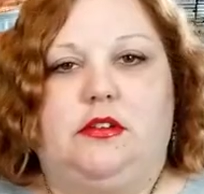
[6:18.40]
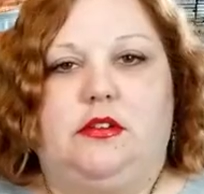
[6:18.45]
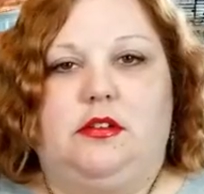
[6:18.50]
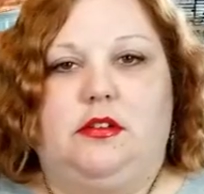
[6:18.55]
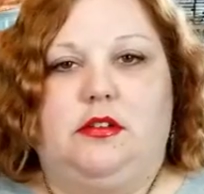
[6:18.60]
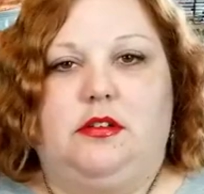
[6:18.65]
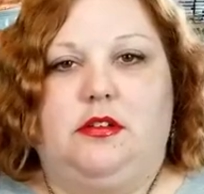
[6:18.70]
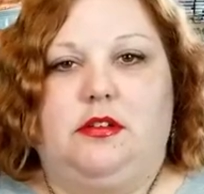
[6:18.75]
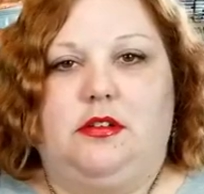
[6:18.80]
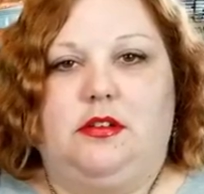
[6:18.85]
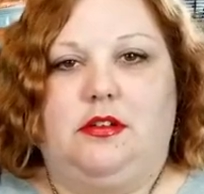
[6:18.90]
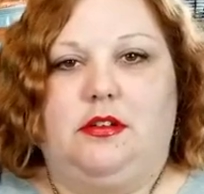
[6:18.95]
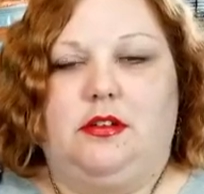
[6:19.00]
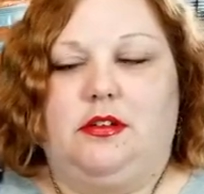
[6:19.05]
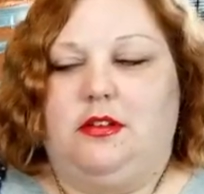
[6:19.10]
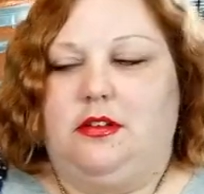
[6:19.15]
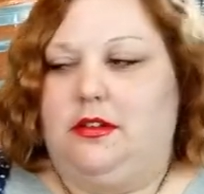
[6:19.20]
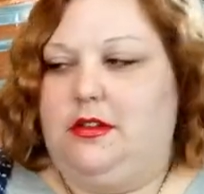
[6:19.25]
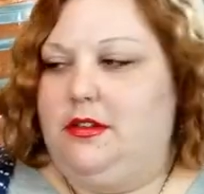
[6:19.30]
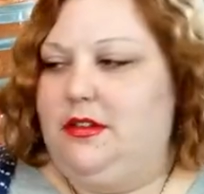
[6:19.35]

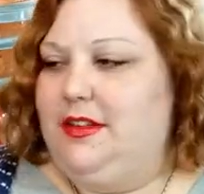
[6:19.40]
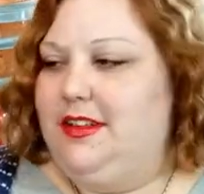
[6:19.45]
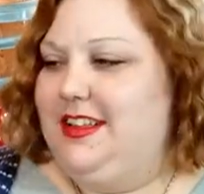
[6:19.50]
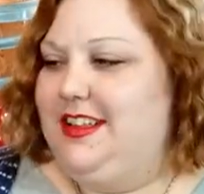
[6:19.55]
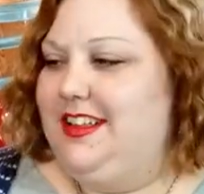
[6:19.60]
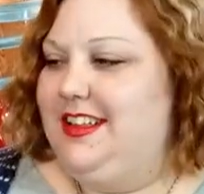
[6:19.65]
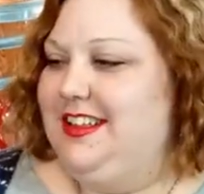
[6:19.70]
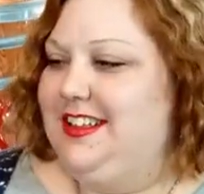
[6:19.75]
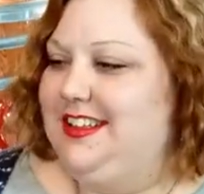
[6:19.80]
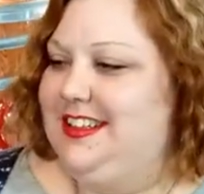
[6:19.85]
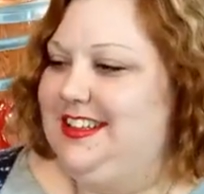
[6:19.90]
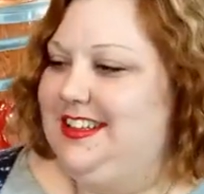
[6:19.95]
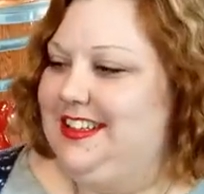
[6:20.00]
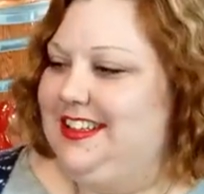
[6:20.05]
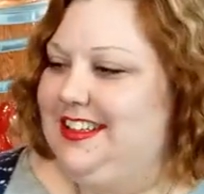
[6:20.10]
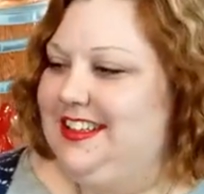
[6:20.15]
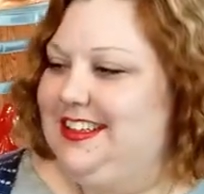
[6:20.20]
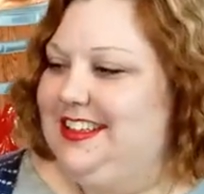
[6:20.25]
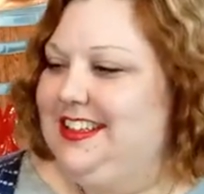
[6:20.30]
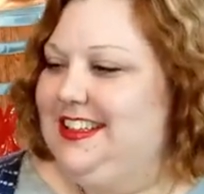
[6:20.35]

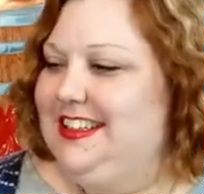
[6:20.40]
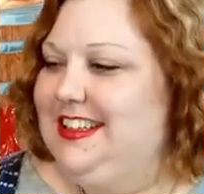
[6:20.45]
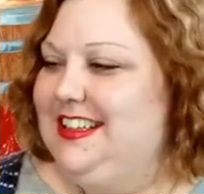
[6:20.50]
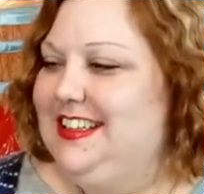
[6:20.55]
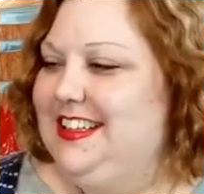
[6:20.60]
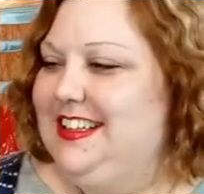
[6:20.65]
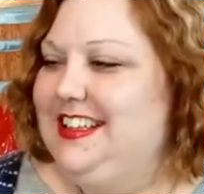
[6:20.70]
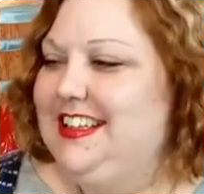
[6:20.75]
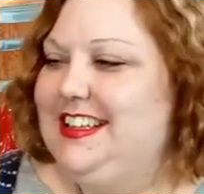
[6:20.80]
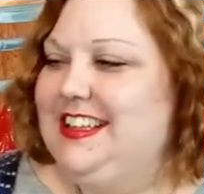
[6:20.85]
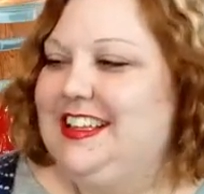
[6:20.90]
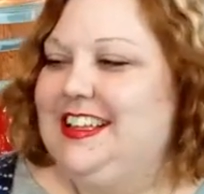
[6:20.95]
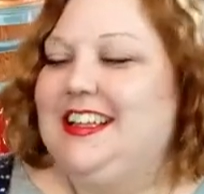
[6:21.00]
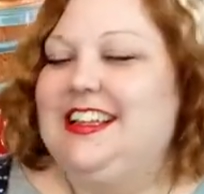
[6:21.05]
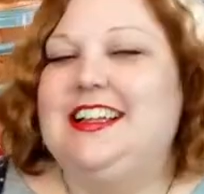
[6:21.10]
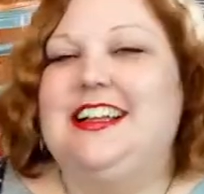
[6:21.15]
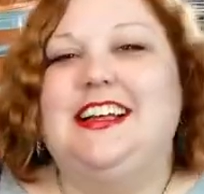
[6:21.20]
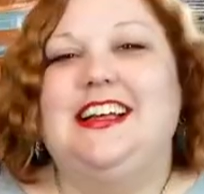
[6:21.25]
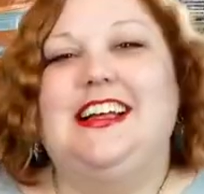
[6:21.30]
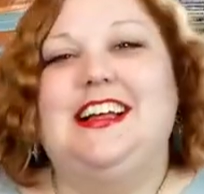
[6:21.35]

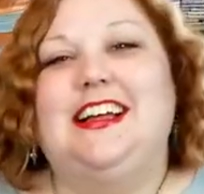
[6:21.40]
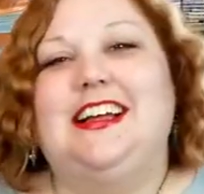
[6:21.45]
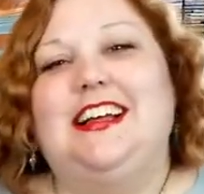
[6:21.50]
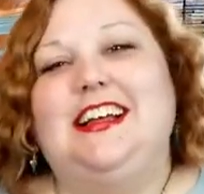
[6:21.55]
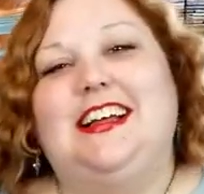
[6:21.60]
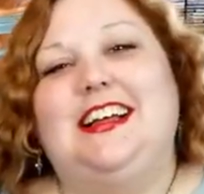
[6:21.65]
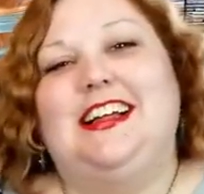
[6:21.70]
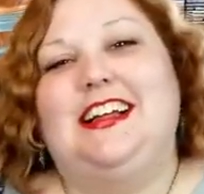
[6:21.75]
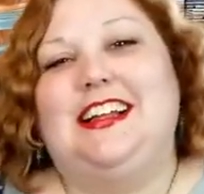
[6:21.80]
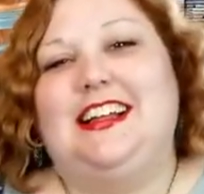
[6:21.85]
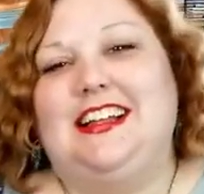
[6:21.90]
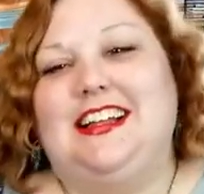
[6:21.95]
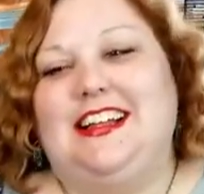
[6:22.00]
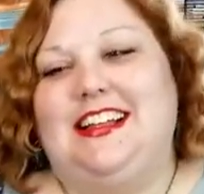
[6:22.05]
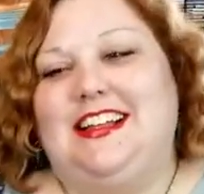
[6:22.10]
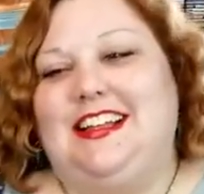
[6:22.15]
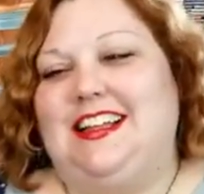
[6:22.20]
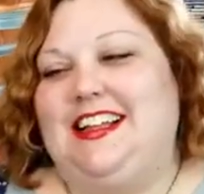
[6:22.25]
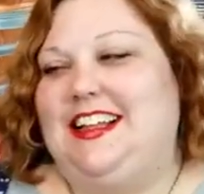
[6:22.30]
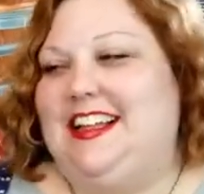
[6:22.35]

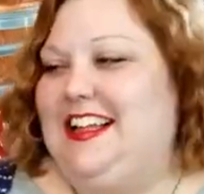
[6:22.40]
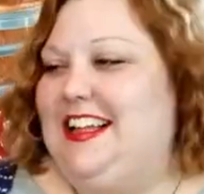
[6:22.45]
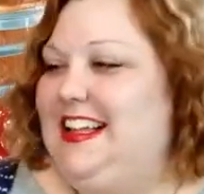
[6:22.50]
No words are spoken by the person on screen.